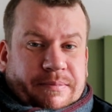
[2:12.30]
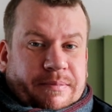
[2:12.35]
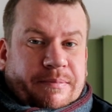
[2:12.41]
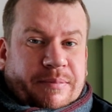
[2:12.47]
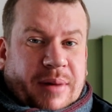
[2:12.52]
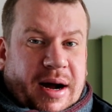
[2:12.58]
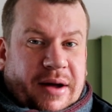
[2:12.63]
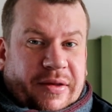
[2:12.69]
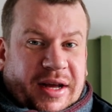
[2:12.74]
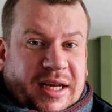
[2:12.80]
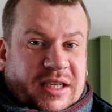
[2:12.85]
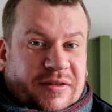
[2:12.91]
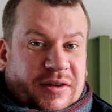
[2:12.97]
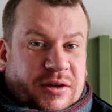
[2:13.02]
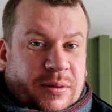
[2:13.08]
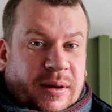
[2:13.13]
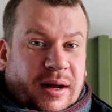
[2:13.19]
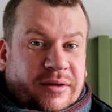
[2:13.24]
Buy these for
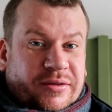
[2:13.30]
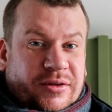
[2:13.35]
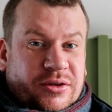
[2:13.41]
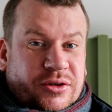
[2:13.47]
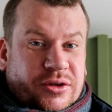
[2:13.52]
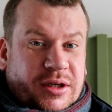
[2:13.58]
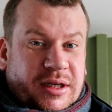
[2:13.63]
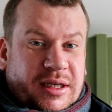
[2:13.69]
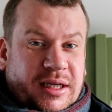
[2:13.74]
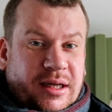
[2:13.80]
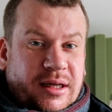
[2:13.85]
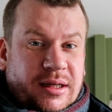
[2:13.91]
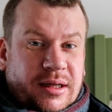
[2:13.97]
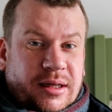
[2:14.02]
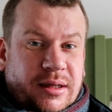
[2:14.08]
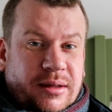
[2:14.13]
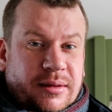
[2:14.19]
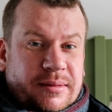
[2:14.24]
£1,200,
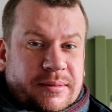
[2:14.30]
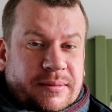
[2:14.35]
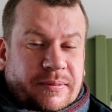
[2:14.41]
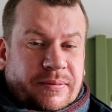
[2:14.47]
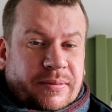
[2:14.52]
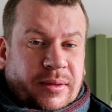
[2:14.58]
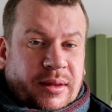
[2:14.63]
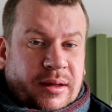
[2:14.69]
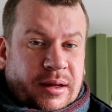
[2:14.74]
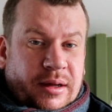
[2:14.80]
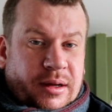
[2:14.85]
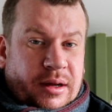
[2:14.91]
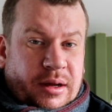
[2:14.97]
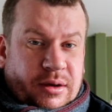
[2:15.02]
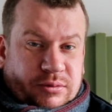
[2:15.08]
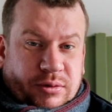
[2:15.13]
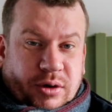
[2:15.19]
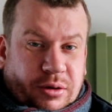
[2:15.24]

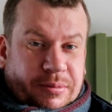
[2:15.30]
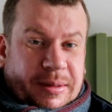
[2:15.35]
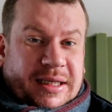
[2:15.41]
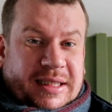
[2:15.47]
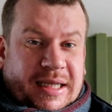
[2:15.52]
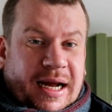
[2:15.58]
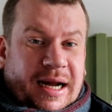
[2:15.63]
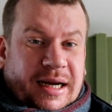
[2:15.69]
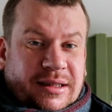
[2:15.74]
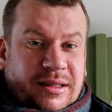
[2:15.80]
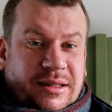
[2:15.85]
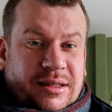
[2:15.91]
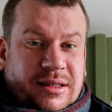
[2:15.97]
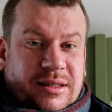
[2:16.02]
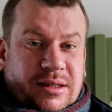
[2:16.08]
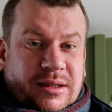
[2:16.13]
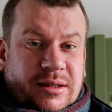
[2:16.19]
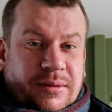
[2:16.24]
roll my
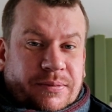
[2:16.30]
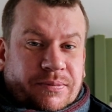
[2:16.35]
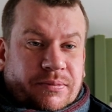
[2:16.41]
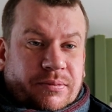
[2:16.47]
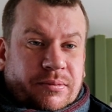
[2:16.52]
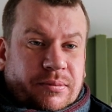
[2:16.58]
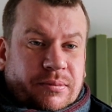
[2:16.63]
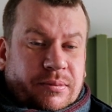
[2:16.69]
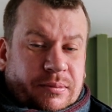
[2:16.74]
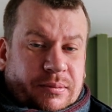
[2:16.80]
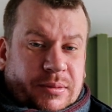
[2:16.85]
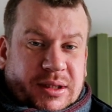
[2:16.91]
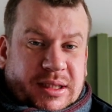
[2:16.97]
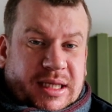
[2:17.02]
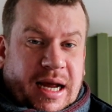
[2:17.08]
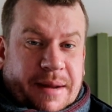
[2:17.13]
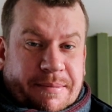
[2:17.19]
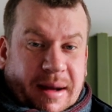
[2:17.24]
tanks,
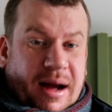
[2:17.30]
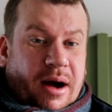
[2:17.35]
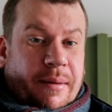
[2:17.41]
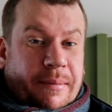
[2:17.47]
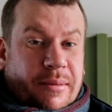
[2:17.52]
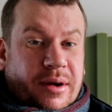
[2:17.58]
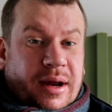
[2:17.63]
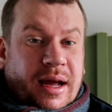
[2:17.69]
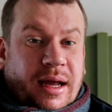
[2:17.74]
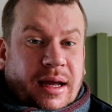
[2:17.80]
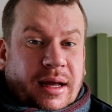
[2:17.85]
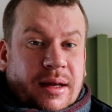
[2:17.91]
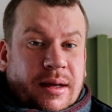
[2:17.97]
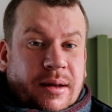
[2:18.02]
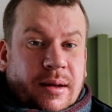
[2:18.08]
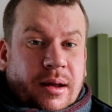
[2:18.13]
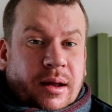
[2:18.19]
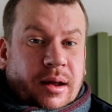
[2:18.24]
same amount of money,
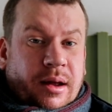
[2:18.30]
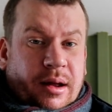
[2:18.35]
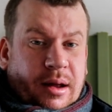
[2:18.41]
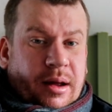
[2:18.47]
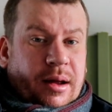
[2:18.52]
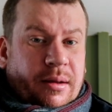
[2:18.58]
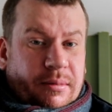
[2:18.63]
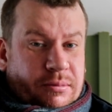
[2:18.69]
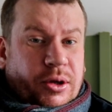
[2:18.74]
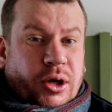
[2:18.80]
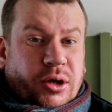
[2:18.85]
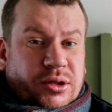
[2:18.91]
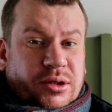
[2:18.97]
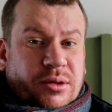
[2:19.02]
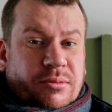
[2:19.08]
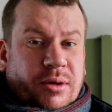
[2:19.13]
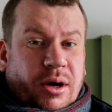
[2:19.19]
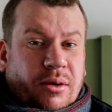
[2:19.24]
got
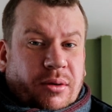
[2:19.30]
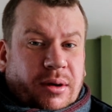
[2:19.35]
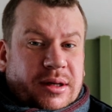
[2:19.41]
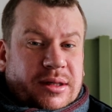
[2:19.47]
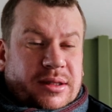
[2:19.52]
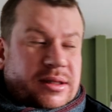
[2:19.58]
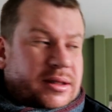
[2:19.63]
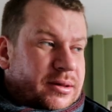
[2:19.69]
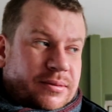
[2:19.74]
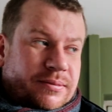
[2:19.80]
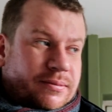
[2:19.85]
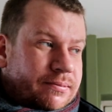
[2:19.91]
some rollers.